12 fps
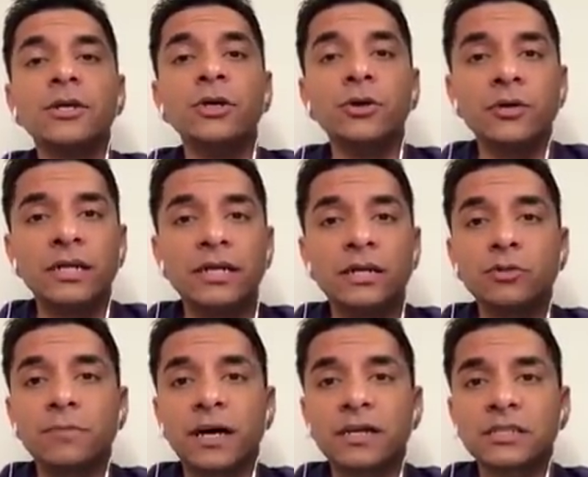The urine that
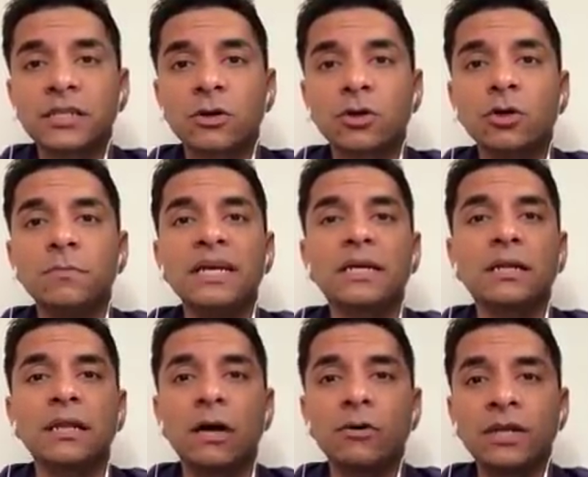you pass out could be
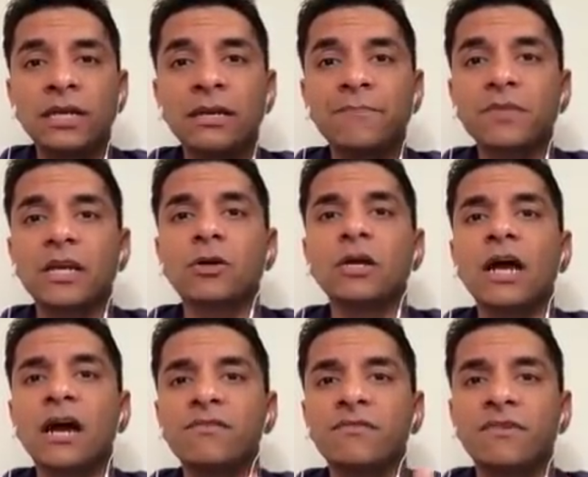cloudy, it could
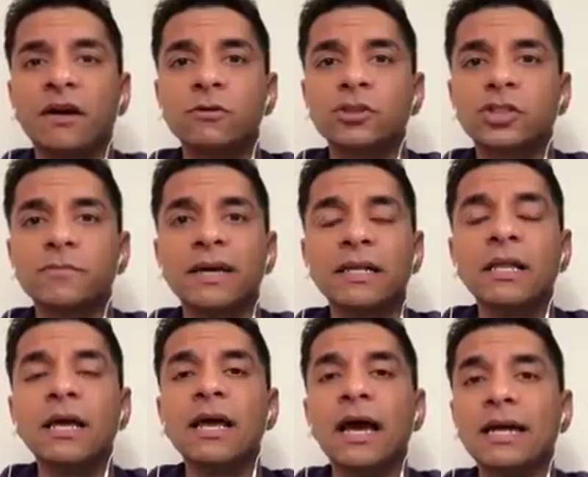have a foul smell,